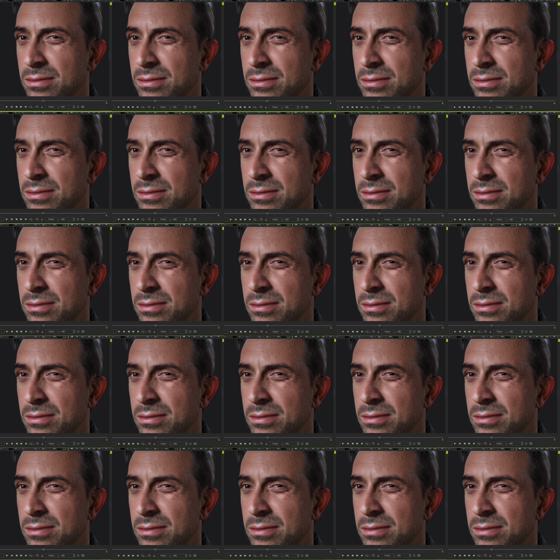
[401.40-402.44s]

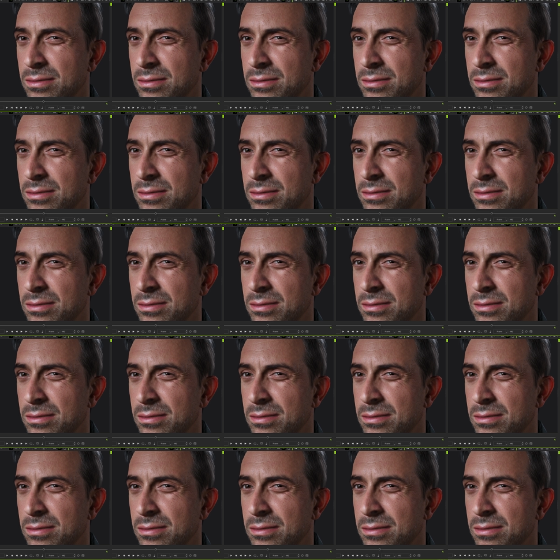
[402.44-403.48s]

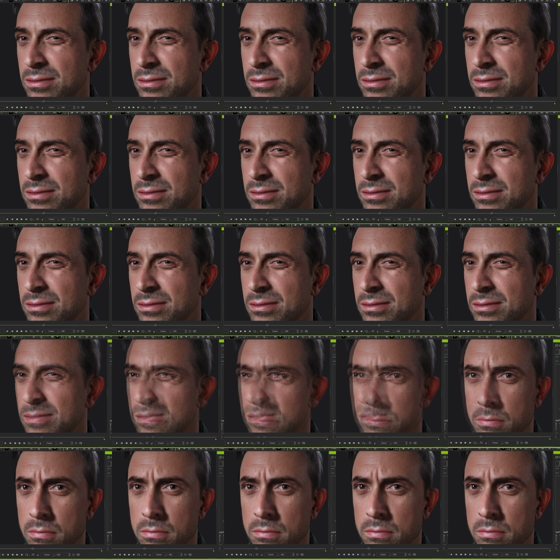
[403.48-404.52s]

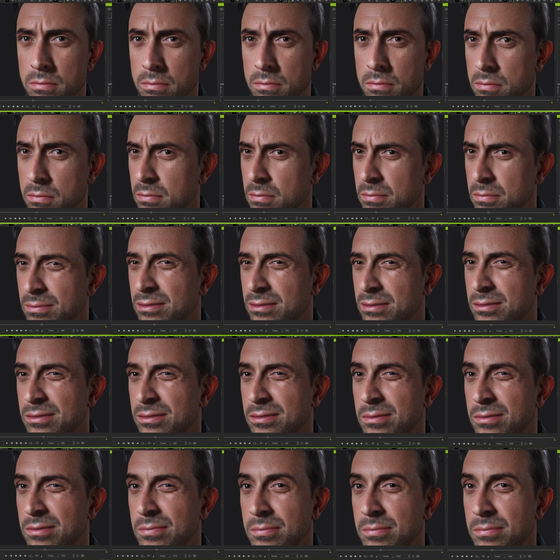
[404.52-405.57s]

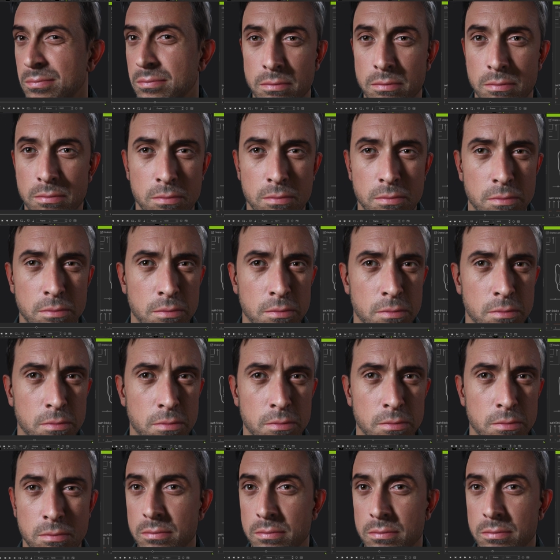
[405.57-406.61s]

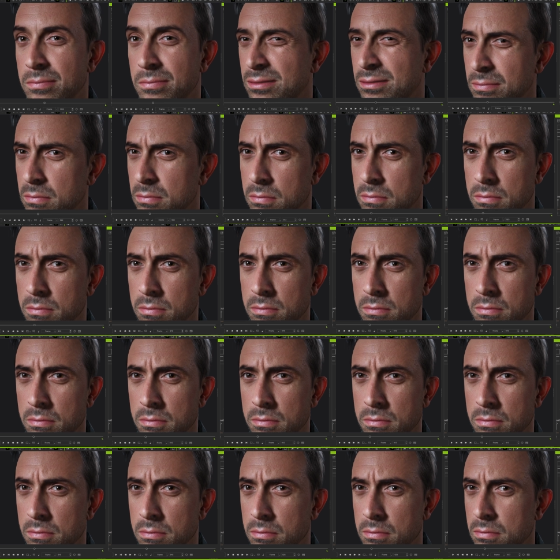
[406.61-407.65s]

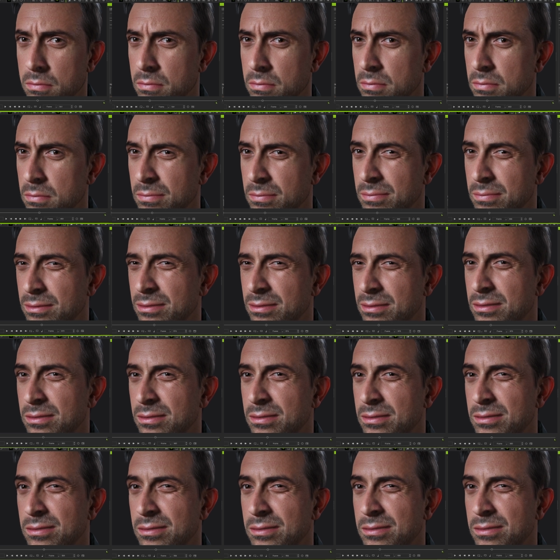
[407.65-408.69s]

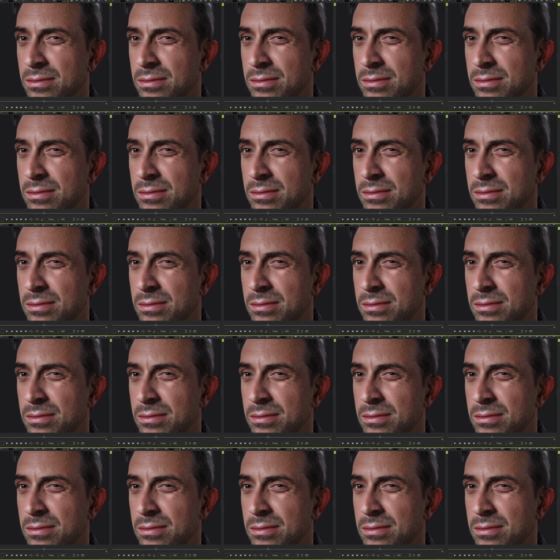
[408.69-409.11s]
Nobody speaks.